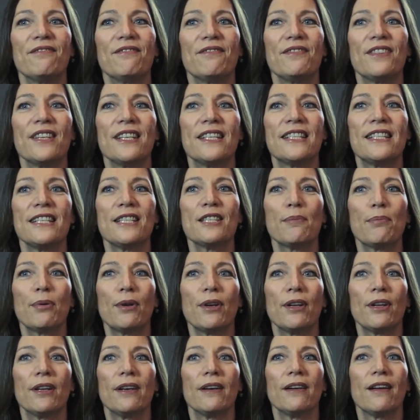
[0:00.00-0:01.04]
the
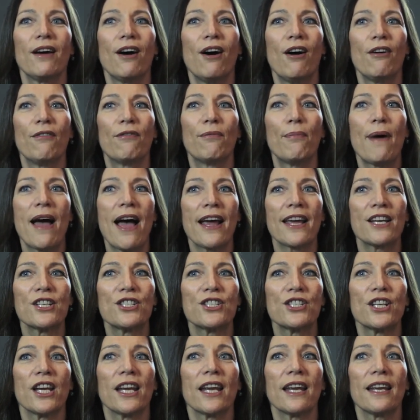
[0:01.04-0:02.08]
discipline of
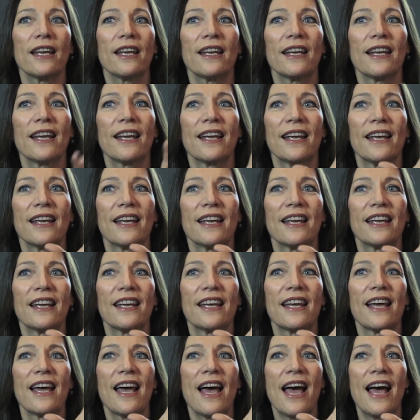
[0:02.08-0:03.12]
packaging
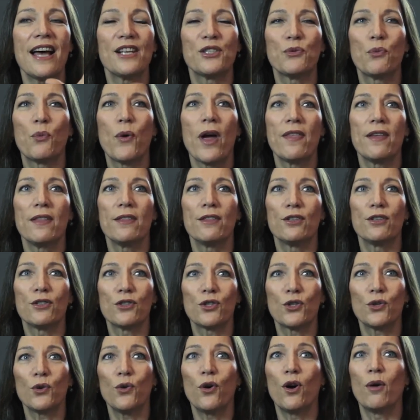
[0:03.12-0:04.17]
has weathered the
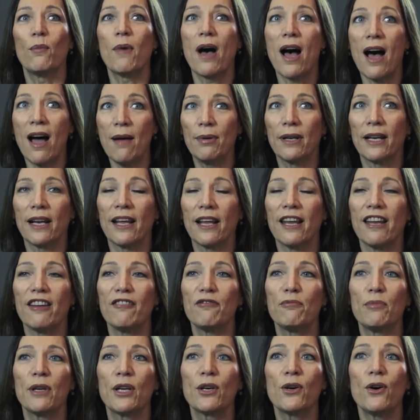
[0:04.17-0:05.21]
storm, I
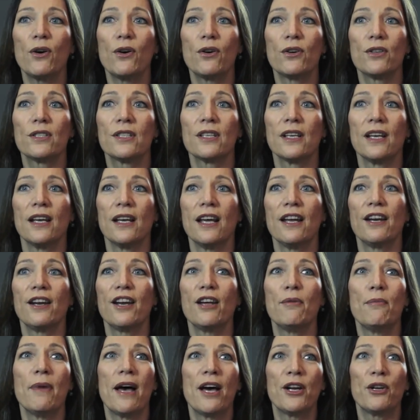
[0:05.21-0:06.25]
believe, because
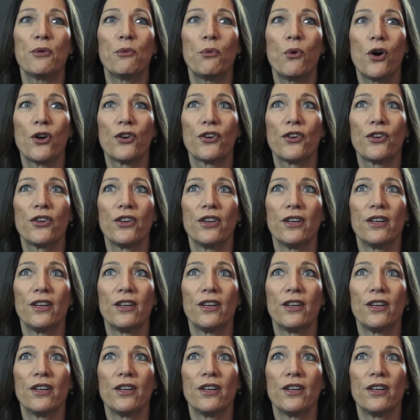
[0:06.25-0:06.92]
no matter what